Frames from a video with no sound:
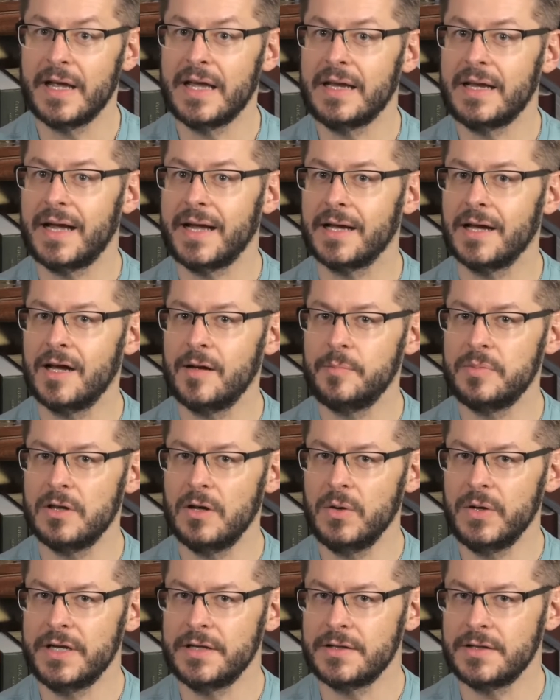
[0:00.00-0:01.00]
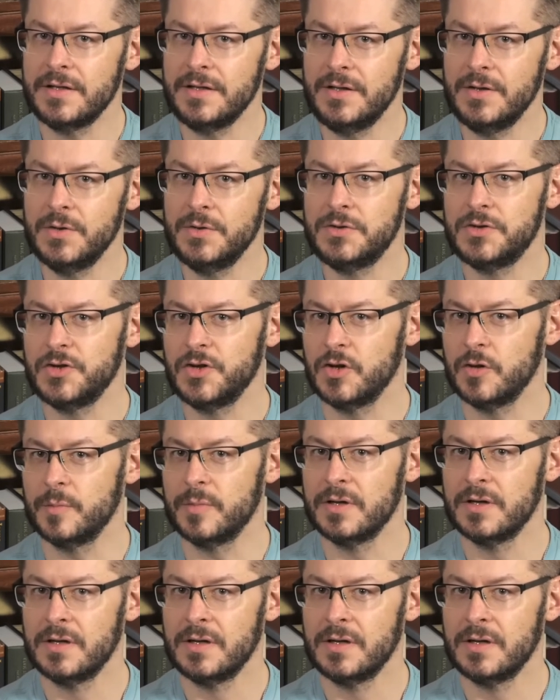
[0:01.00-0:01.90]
and I upload it to YouTube.